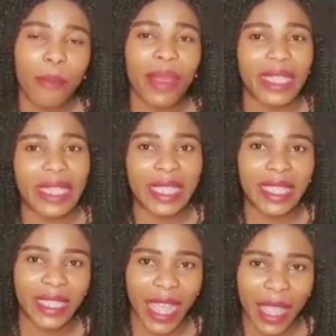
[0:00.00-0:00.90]
but
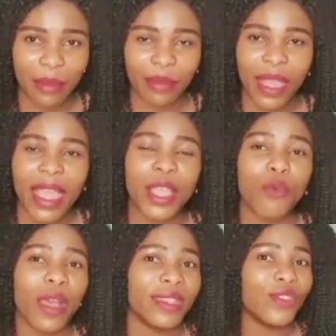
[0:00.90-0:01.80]
this time
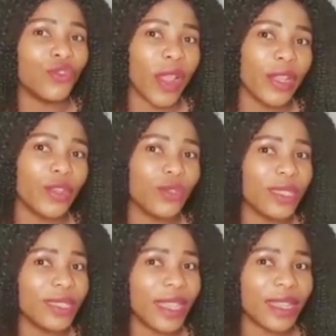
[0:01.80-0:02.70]
he was trying to
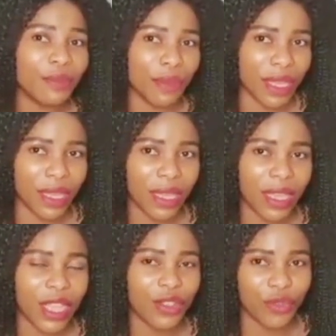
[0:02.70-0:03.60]
send me
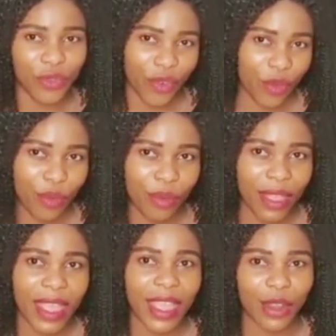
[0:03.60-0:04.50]
in Europe
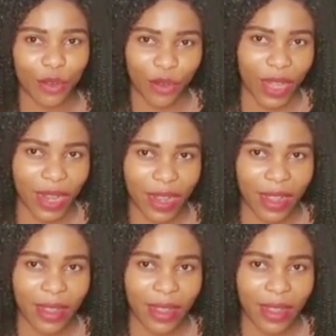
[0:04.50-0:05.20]
alone.